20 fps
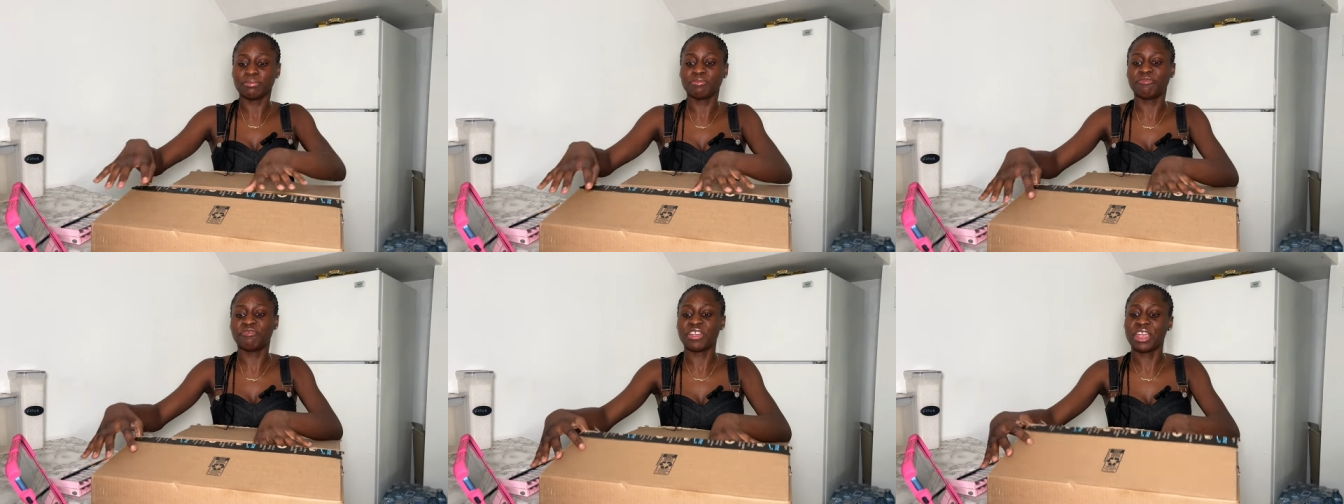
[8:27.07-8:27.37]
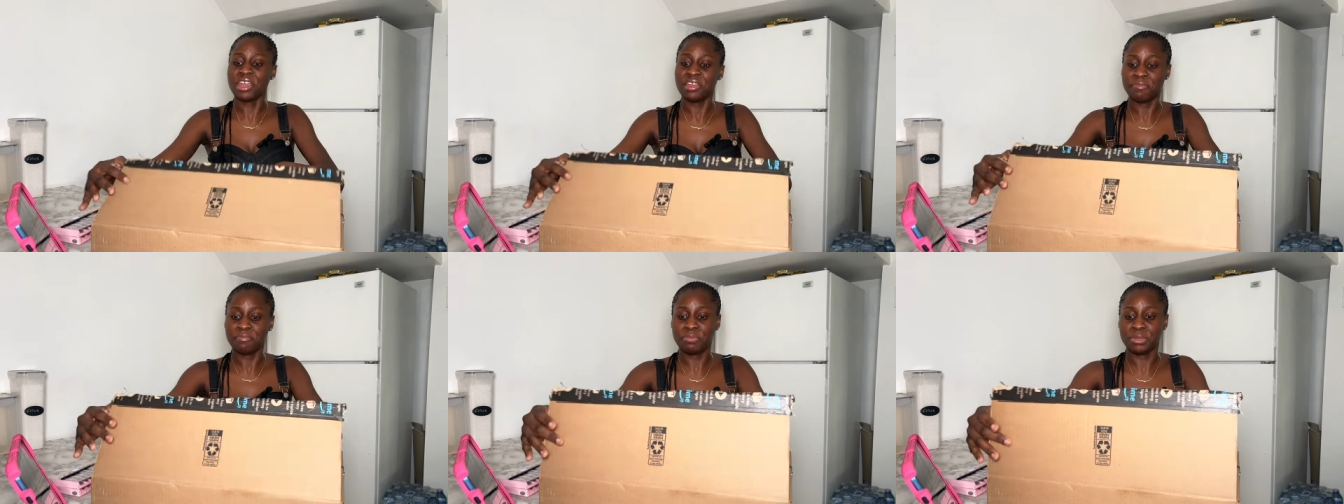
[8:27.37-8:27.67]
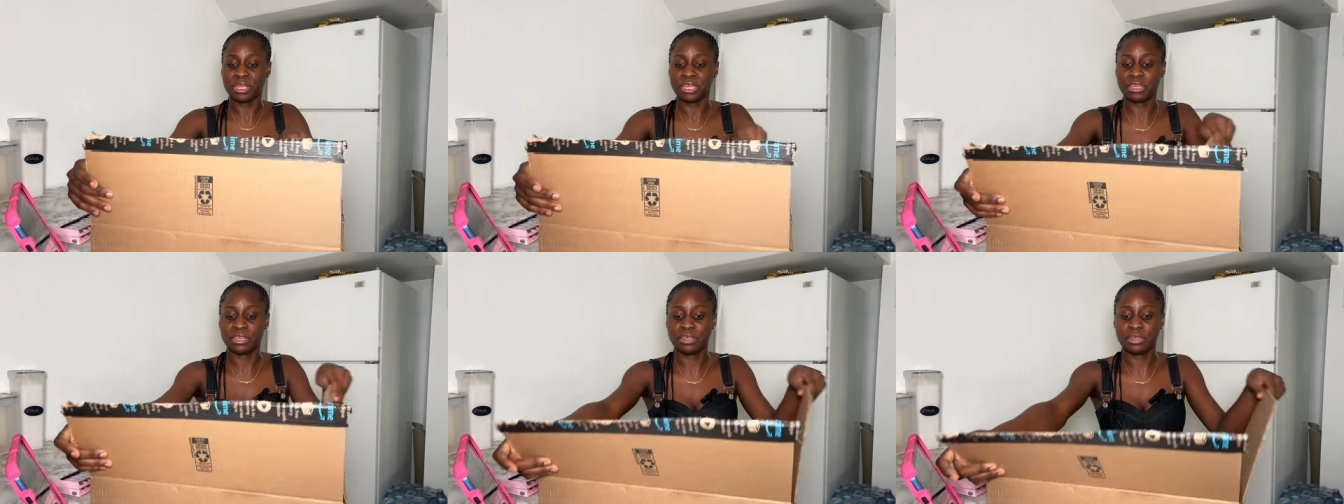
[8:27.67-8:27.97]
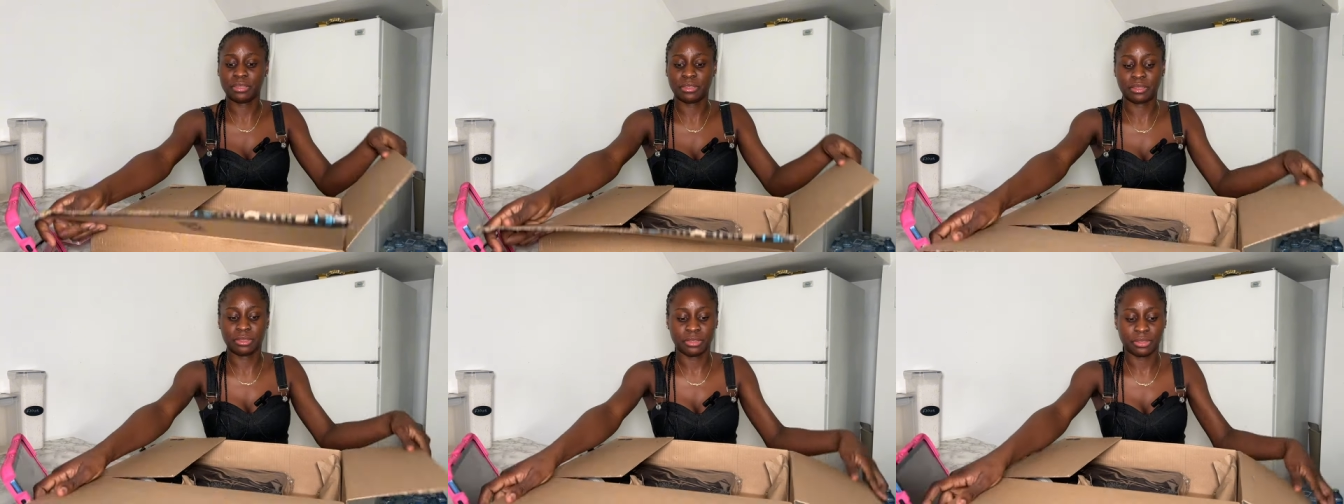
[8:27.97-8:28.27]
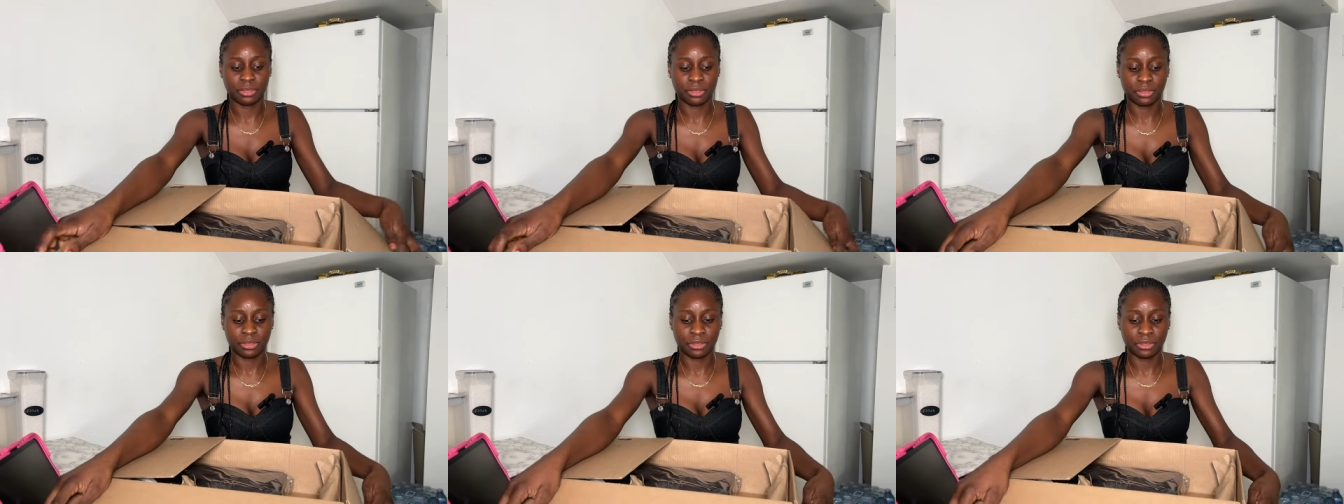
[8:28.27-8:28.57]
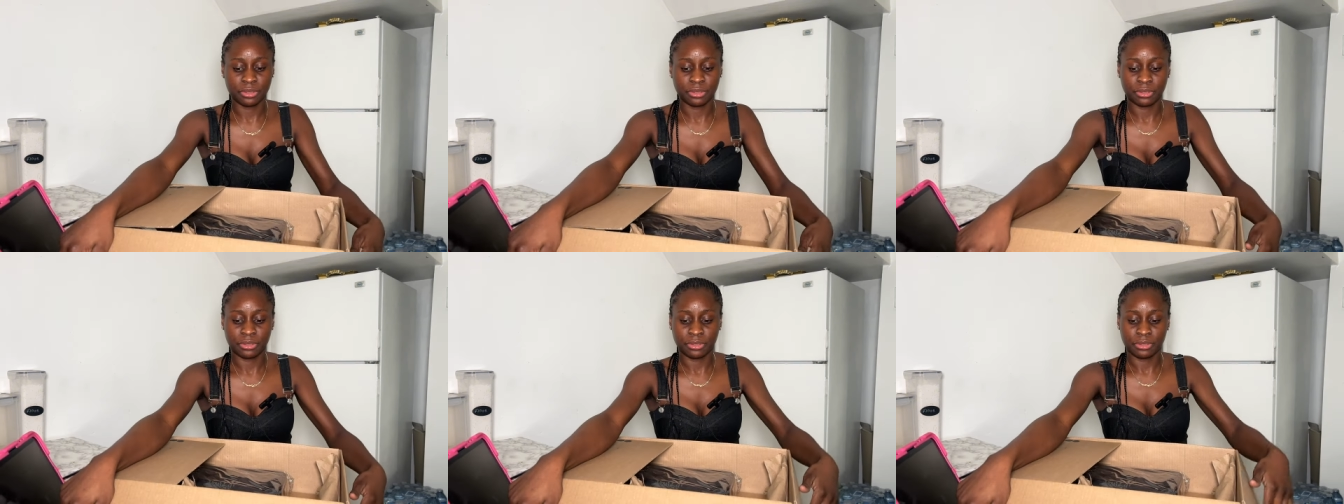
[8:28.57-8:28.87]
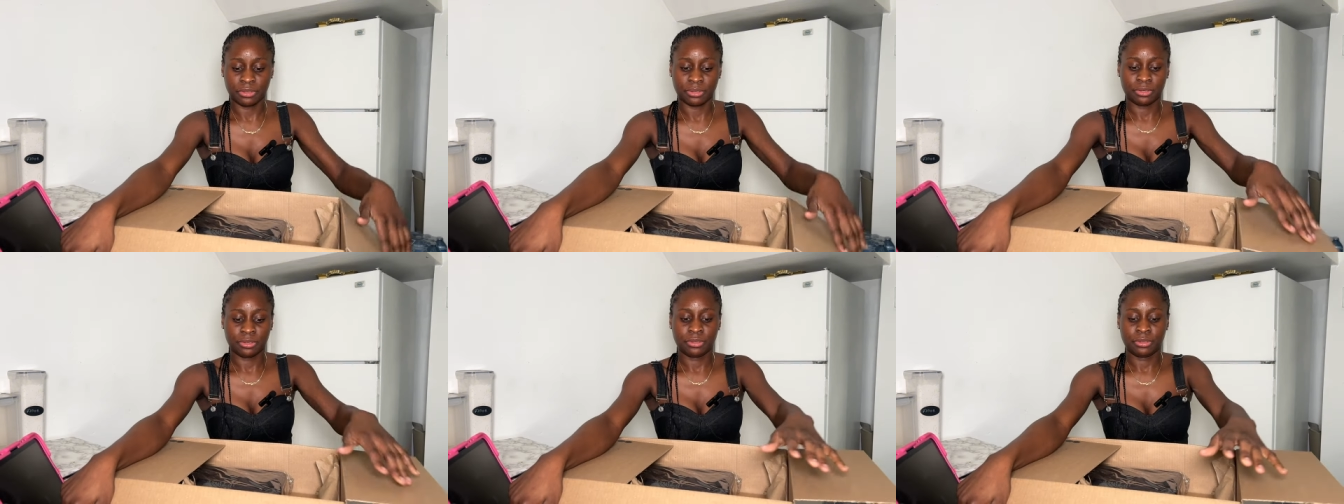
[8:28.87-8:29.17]
very
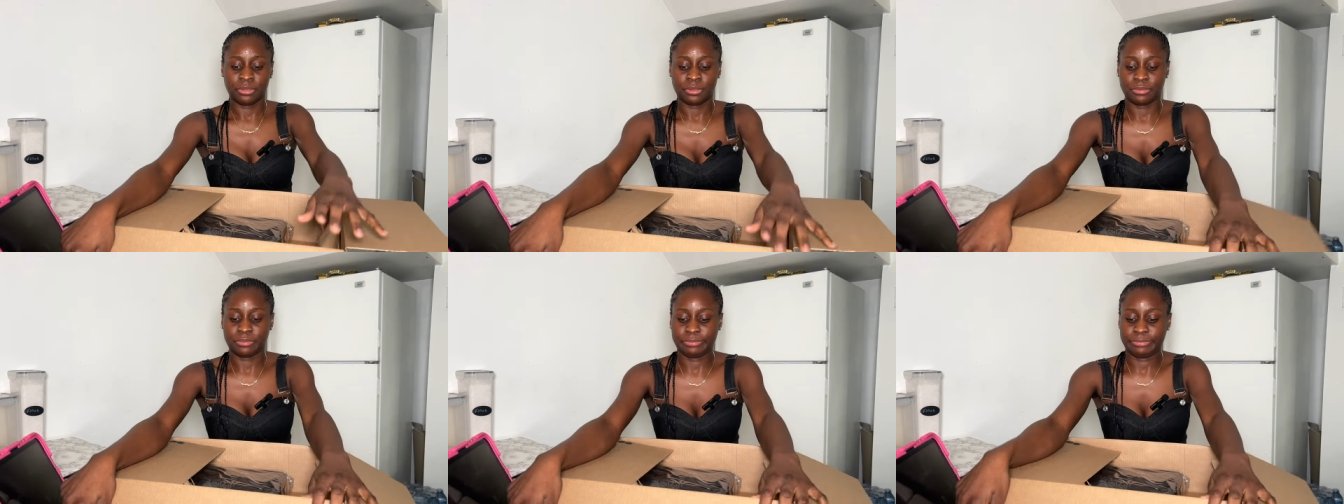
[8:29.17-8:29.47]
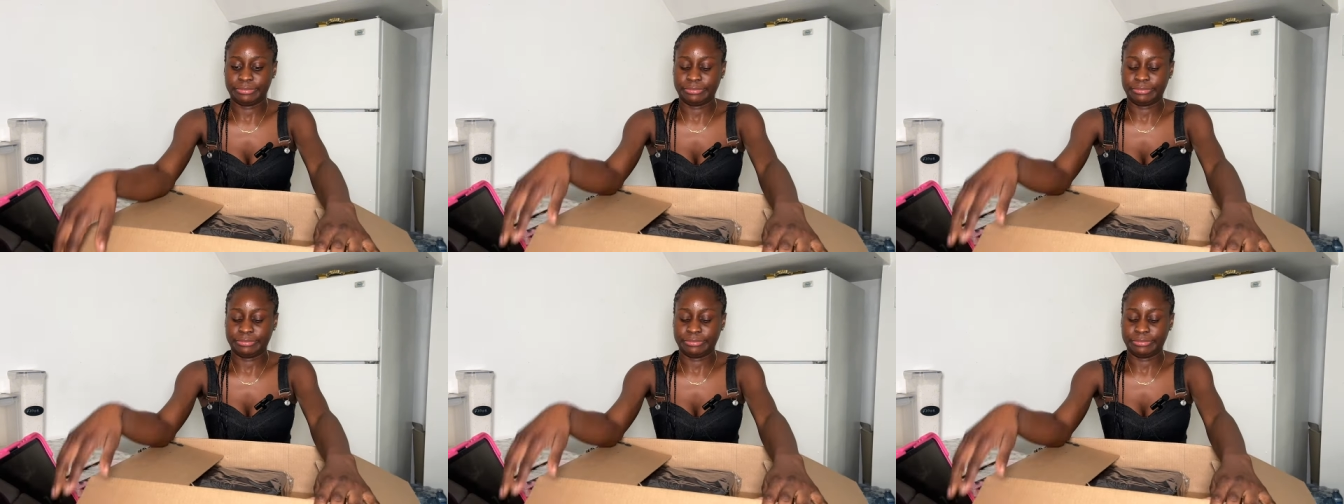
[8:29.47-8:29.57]
big.